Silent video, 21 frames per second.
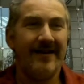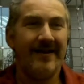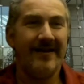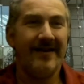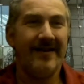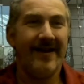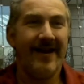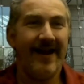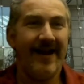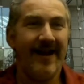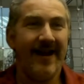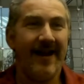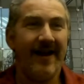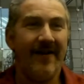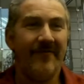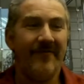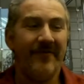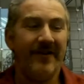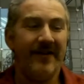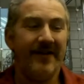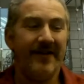
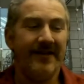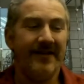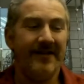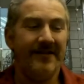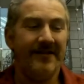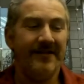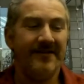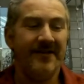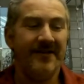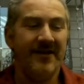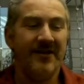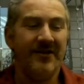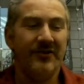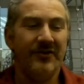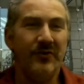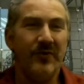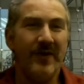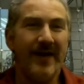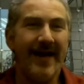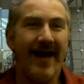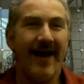have is,
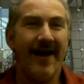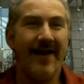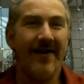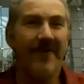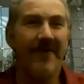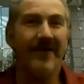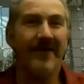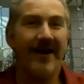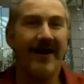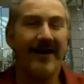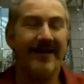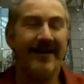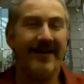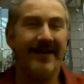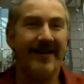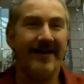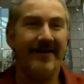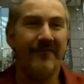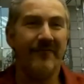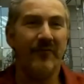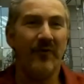do we have an
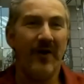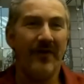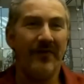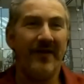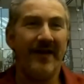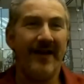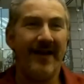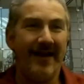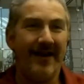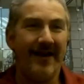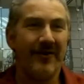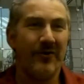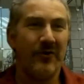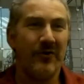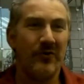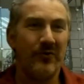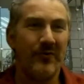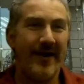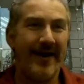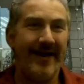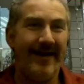idea of what the
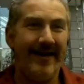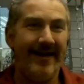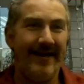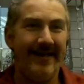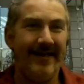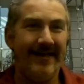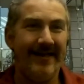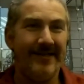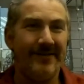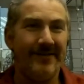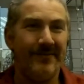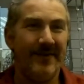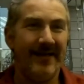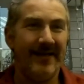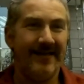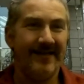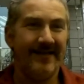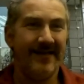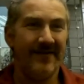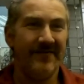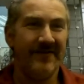error rate is?
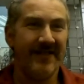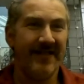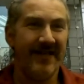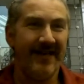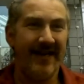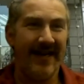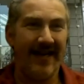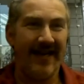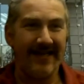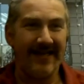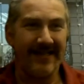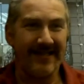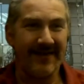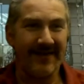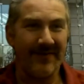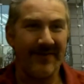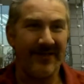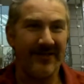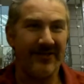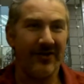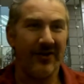Because I've seen
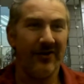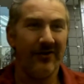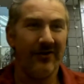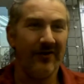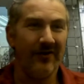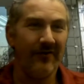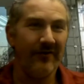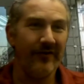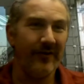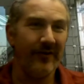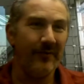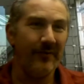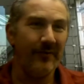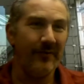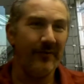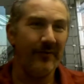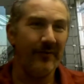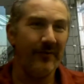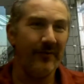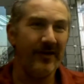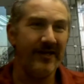estimates all over the
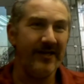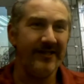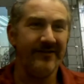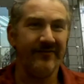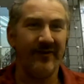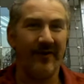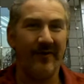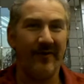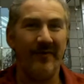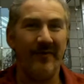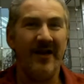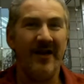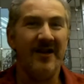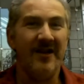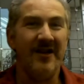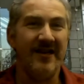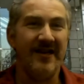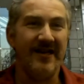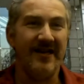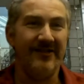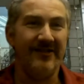place, from
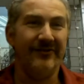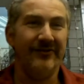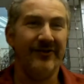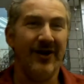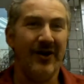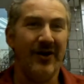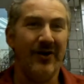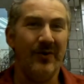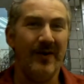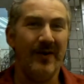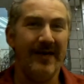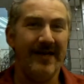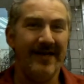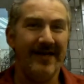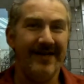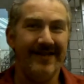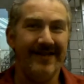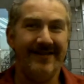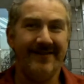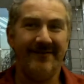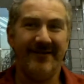as low
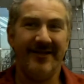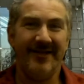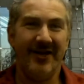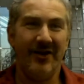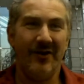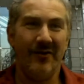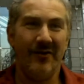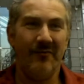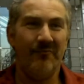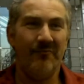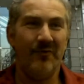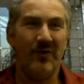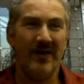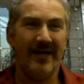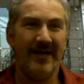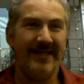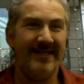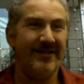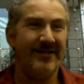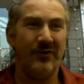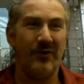as
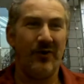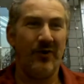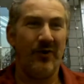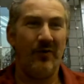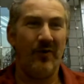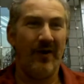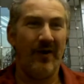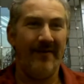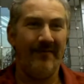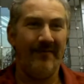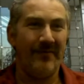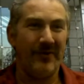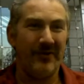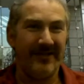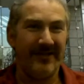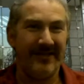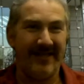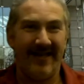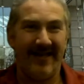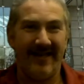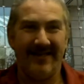
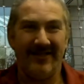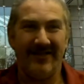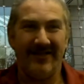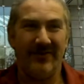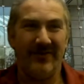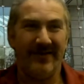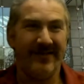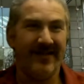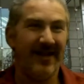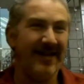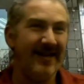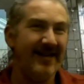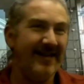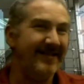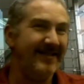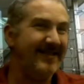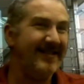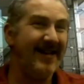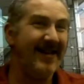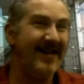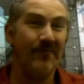0.01% to as high as
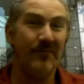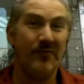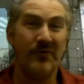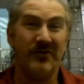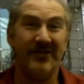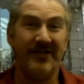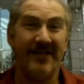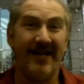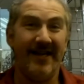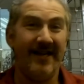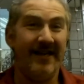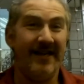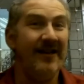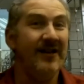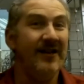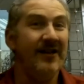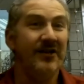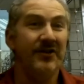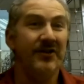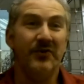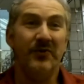10%.
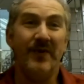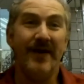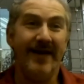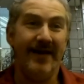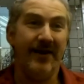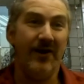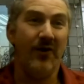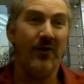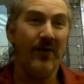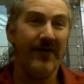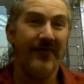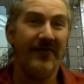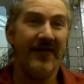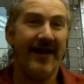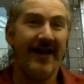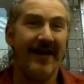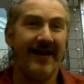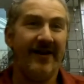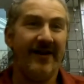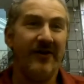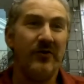Do we know what
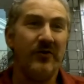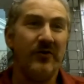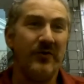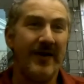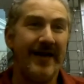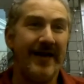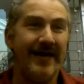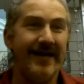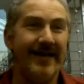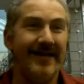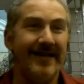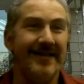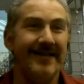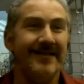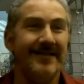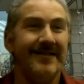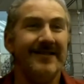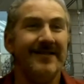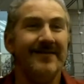that error rate is?